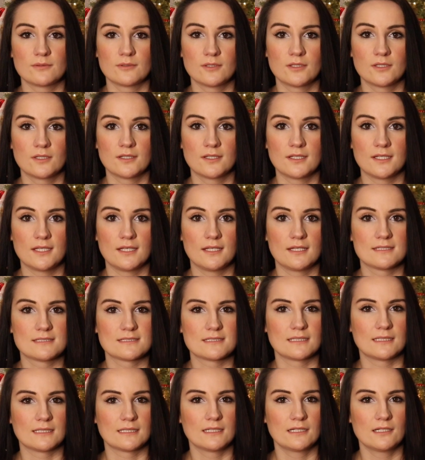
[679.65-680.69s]
one.
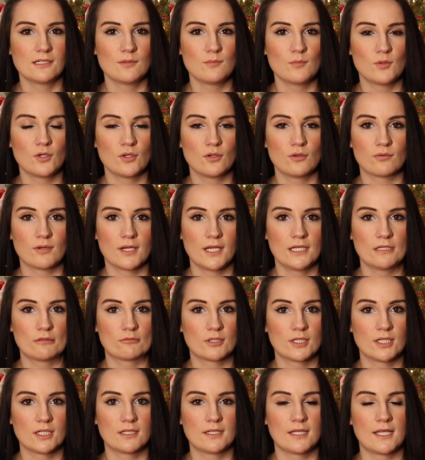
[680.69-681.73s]
It's a little more gray in
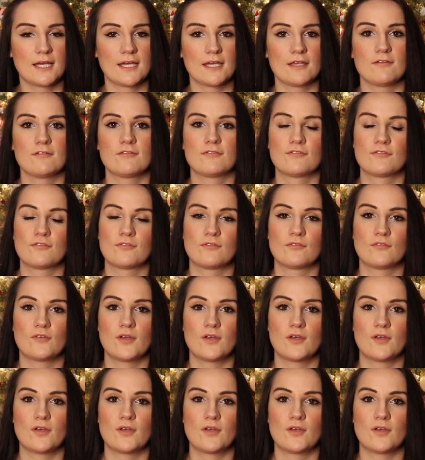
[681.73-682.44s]
real life.